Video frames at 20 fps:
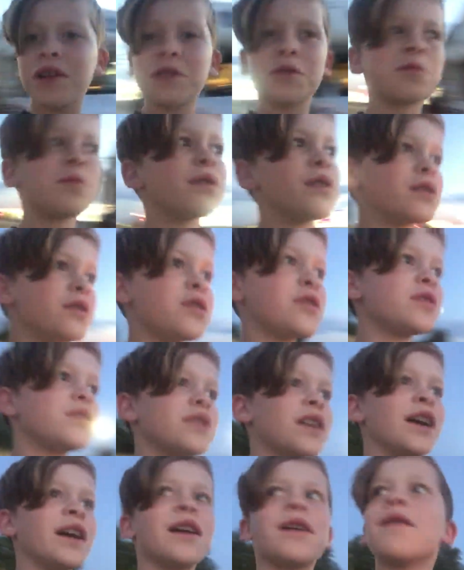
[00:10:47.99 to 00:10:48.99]
It's just
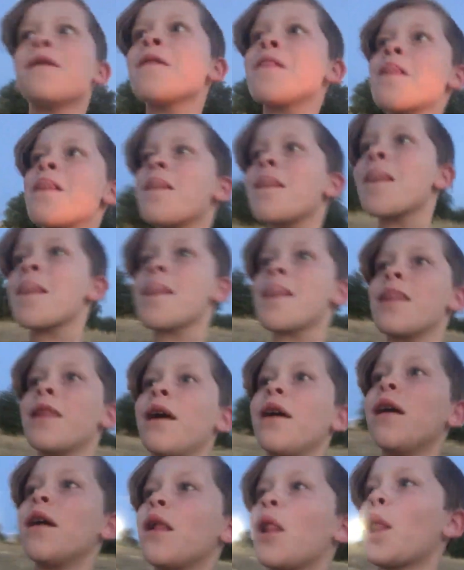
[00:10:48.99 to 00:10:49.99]
like
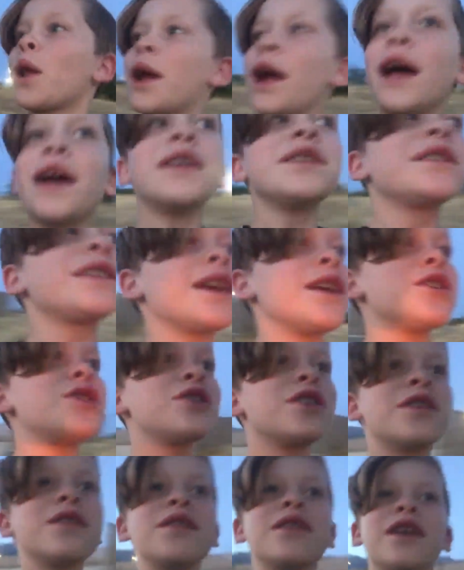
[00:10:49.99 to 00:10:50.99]
a gas
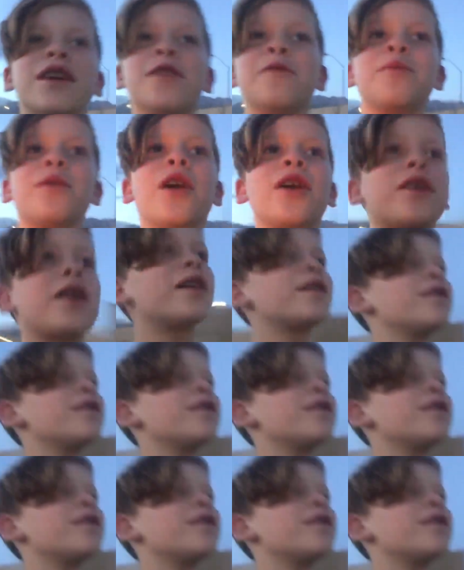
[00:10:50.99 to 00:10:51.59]
station and a parking